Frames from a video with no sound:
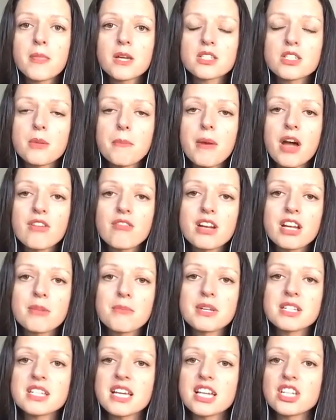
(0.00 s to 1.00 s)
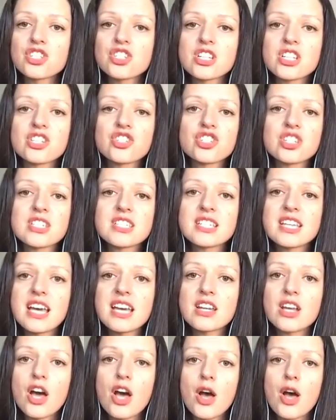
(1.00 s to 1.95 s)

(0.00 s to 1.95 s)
So my recommendation is just get,